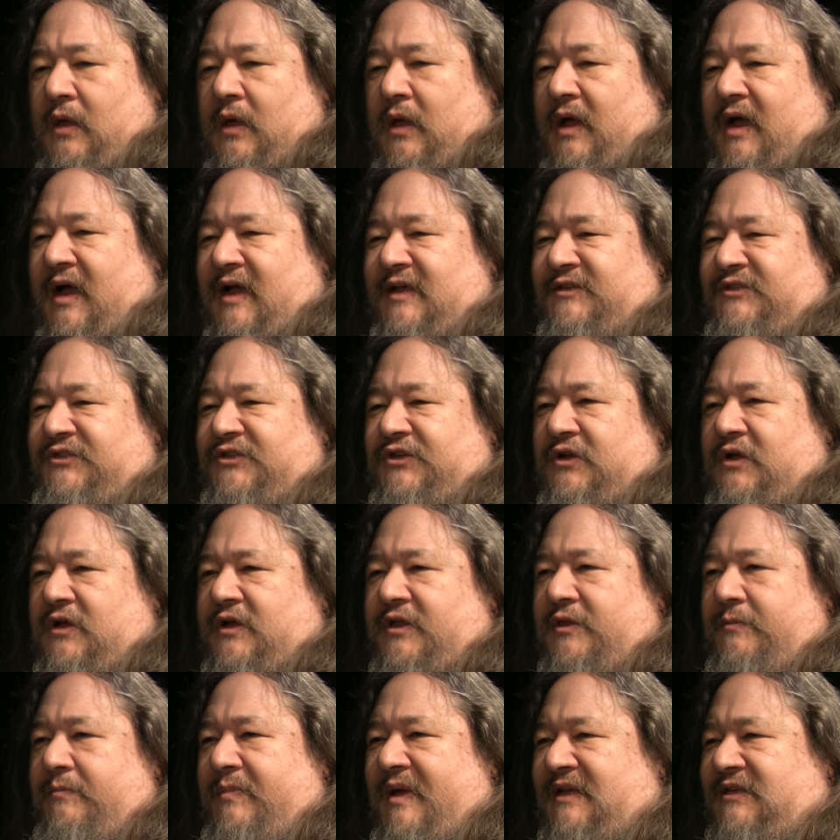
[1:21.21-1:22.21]
I
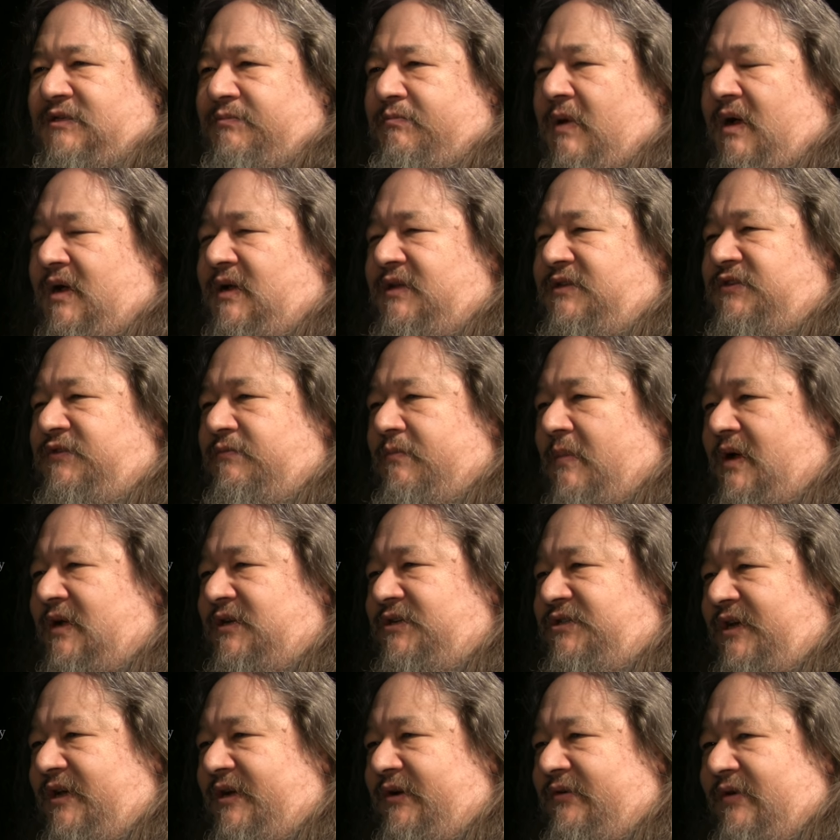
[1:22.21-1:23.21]
saw the best minds of my
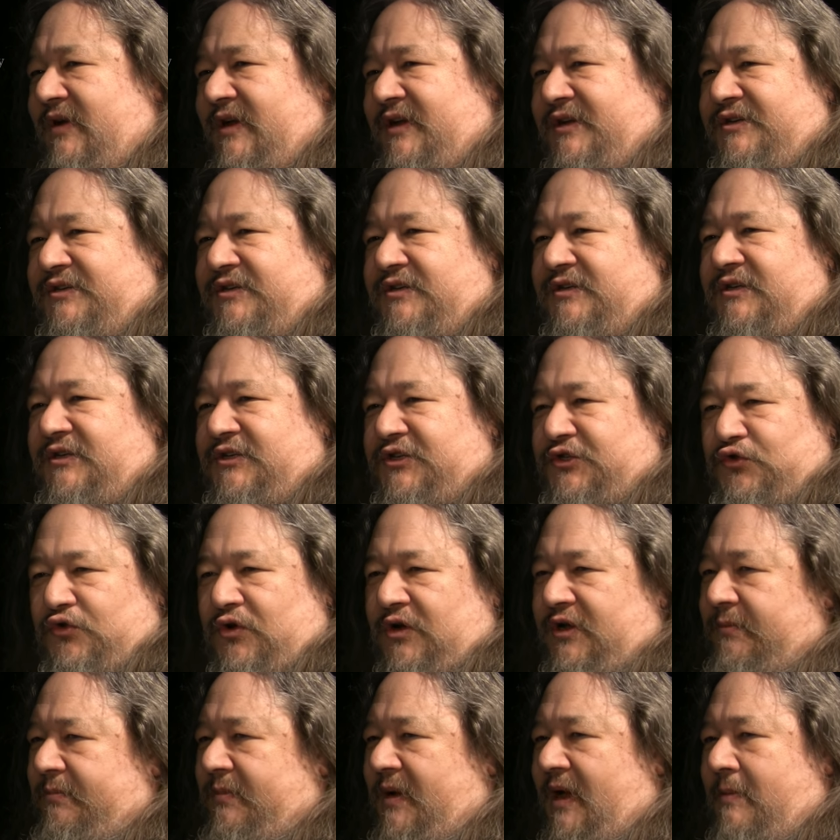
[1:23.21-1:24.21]
generation
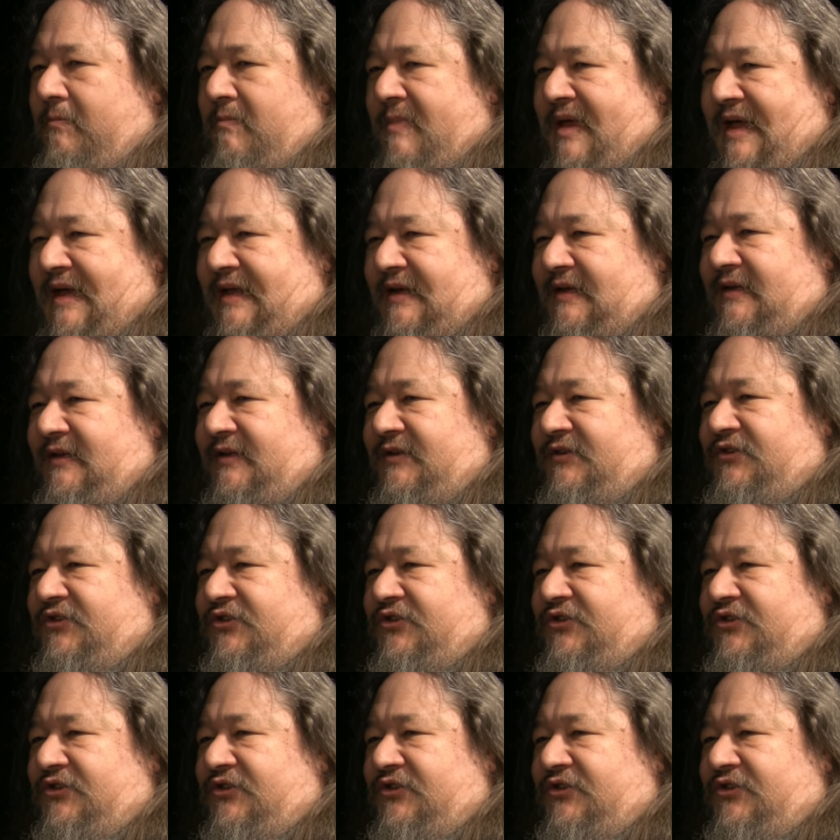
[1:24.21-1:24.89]
destroyed by madness,